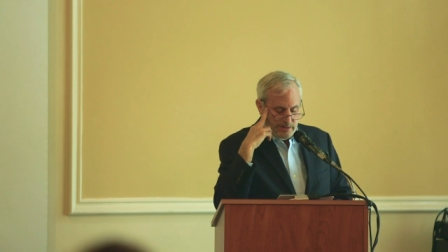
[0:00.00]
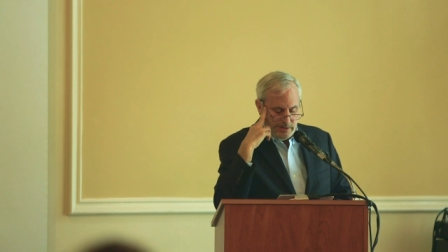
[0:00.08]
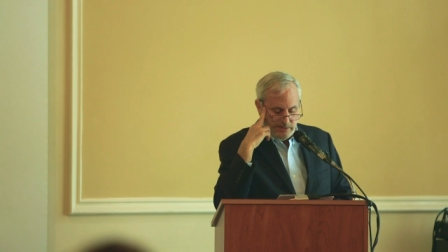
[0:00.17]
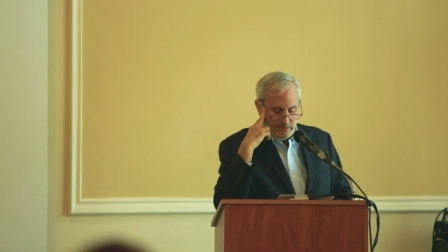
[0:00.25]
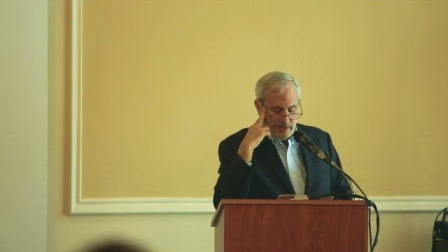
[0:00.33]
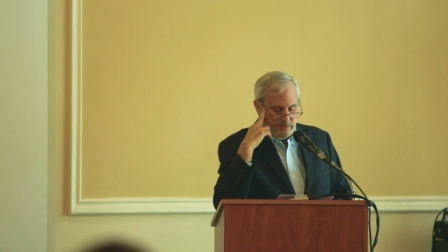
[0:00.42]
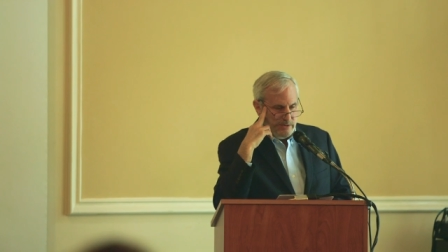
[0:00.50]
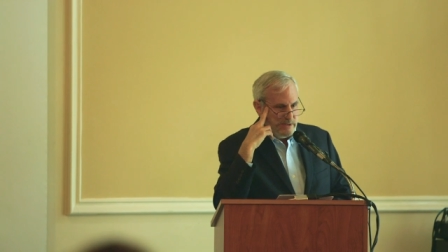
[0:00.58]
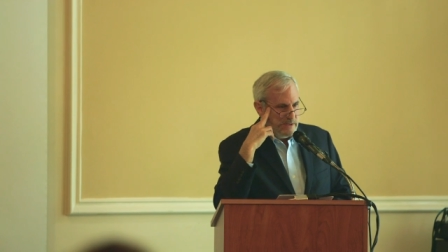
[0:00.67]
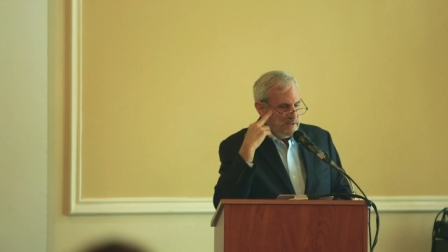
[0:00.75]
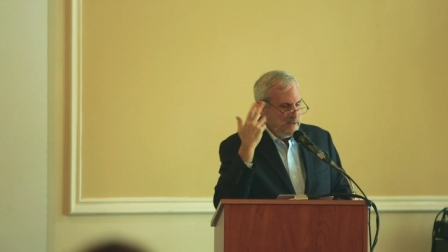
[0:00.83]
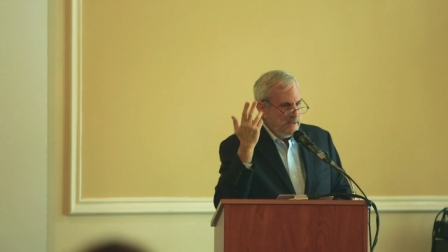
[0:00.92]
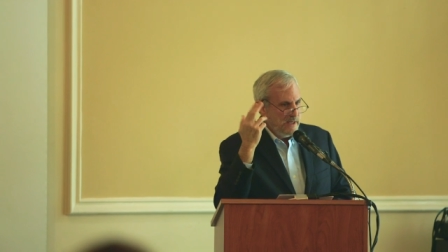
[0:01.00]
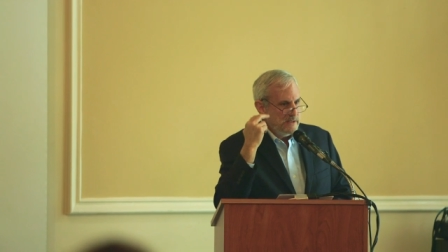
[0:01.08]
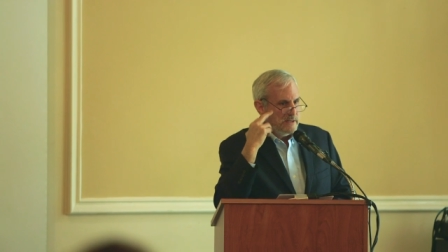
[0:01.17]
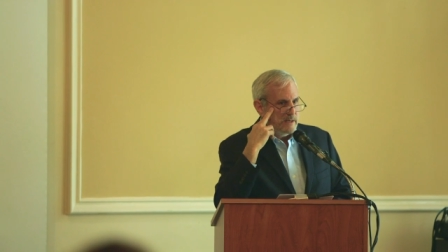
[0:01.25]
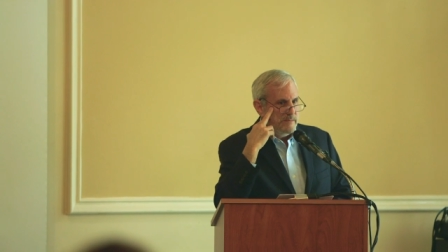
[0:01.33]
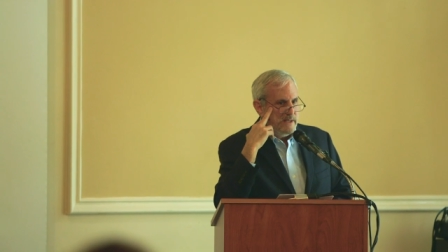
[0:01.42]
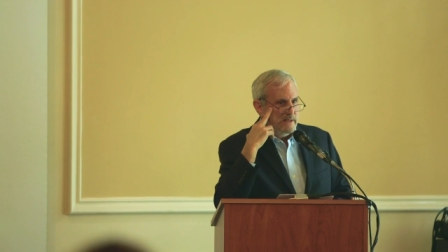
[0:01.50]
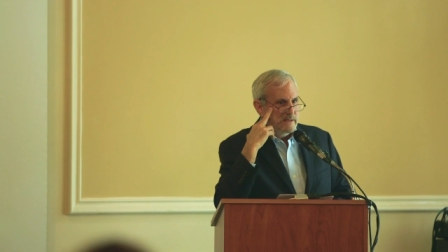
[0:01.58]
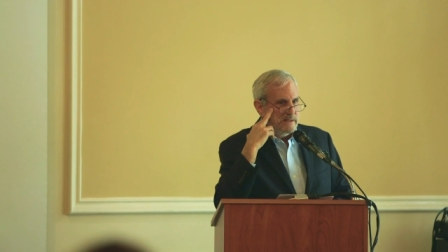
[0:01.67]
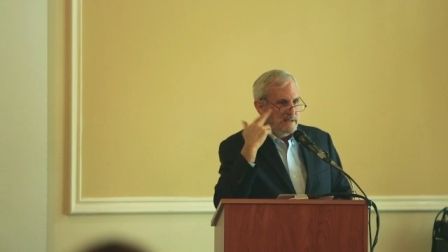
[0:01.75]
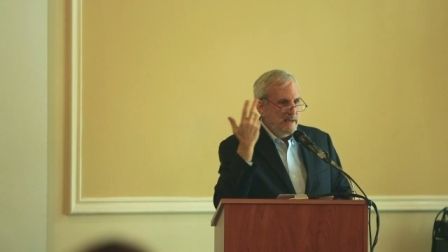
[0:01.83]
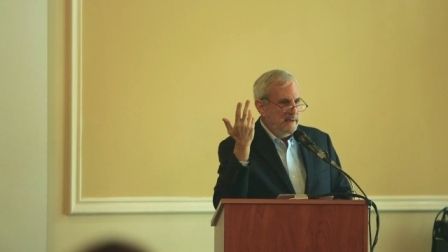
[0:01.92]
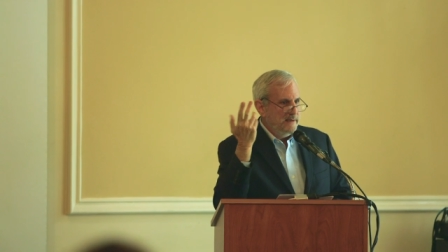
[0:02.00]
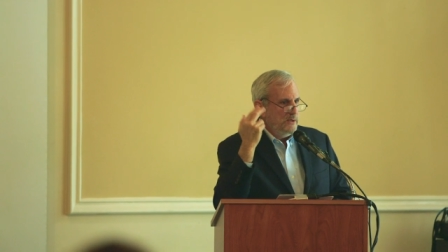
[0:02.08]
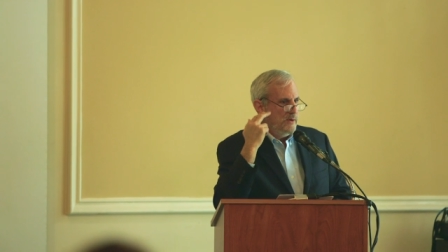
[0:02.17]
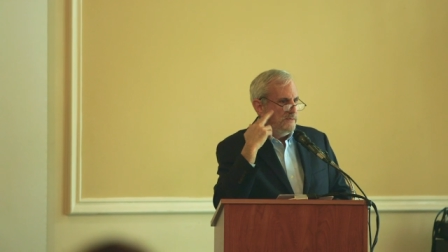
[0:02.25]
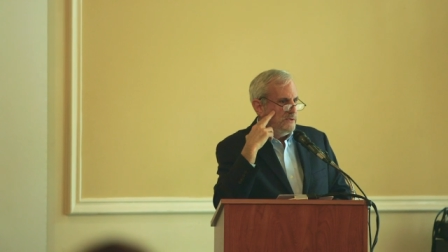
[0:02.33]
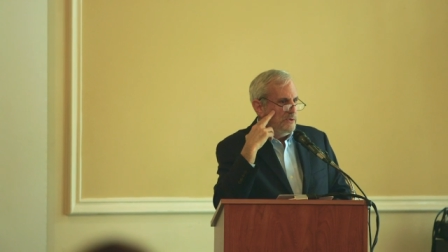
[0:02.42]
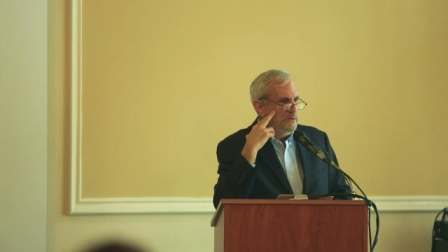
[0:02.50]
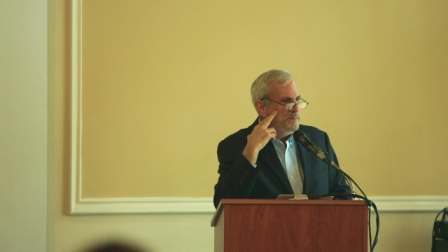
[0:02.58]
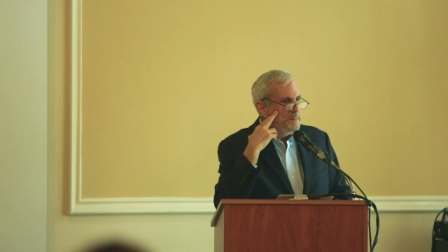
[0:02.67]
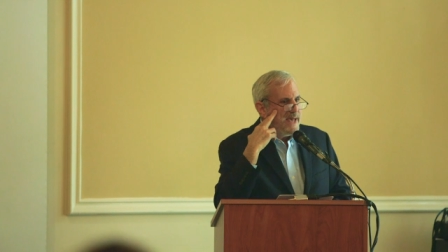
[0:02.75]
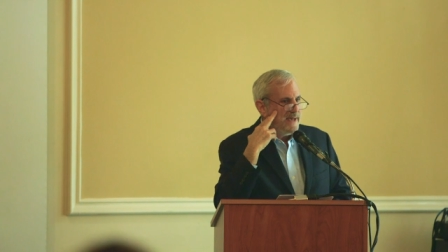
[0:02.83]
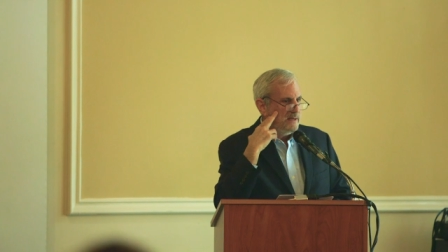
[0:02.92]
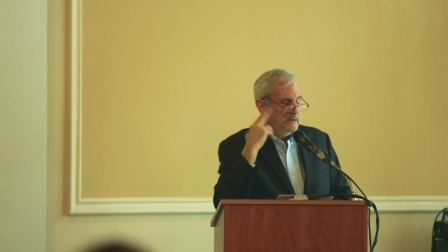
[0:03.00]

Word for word: of Refugees at an ExCom meeting saying, you have two men,